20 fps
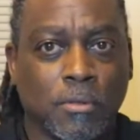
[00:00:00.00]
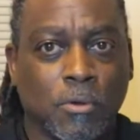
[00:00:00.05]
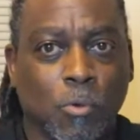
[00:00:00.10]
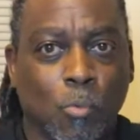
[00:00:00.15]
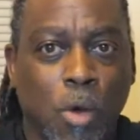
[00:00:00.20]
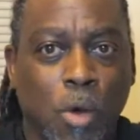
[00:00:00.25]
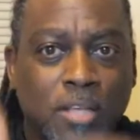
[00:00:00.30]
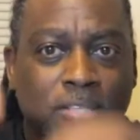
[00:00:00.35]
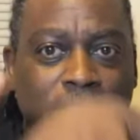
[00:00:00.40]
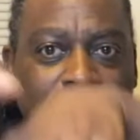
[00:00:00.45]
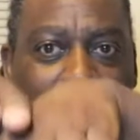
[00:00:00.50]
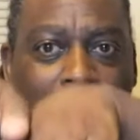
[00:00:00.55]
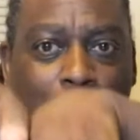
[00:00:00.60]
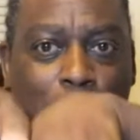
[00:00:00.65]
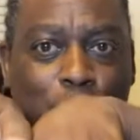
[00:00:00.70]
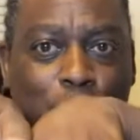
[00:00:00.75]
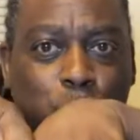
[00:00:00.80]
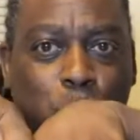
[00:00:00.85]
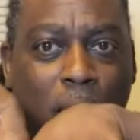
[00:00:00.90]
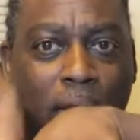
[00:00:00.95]
One side
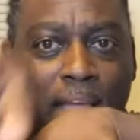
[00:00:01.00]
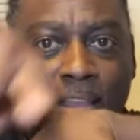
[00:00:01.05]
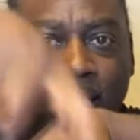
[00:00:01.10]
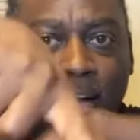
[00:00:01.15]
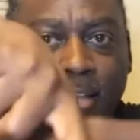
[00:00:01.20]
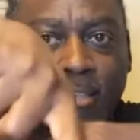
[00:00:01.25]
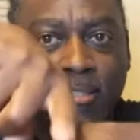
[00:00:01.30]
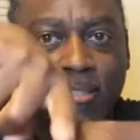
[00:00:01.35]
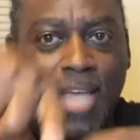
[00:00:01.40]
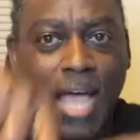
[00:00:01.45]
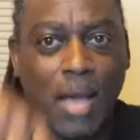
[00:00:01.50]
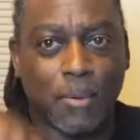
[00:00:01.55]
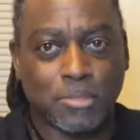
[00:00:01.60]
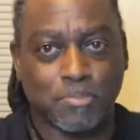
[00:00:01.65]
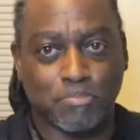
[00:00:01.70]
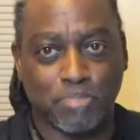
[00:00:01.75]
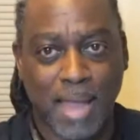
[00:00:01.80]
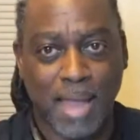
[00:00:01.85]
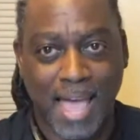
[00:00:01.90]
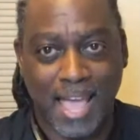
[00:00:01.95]
was white, the other side was
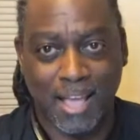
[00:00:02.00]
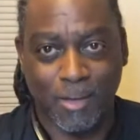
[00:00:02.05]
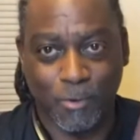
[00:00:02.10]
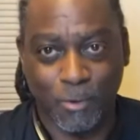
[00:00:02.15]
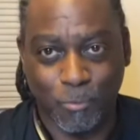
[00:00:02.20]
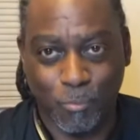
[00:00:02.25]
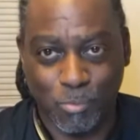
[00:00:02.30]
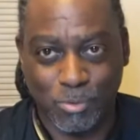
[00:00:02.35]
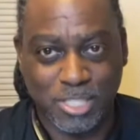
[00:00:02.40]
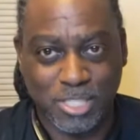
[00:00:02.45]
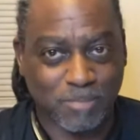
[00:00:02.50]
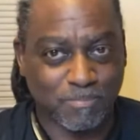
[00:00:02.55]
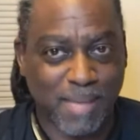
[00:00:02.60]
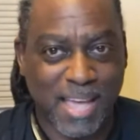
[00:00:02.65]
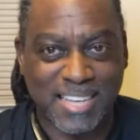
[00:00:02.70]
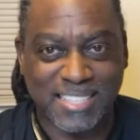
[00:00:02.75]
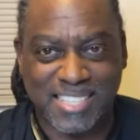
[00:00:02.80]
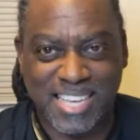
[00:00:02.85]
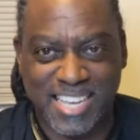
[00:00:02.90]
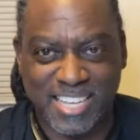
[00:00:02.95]
black.
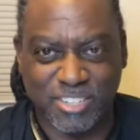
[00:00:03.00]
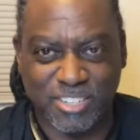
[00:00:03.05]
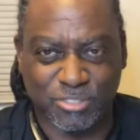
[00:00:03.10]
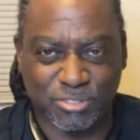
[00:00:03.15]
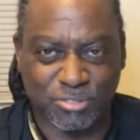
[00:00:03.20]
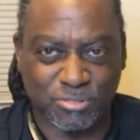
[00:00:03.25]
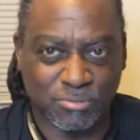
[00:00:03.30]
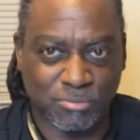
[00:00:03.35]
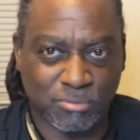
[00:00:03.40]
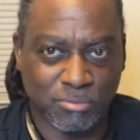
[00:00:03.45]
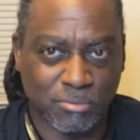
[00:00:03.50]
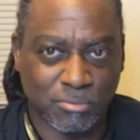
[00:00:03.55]
Spectators.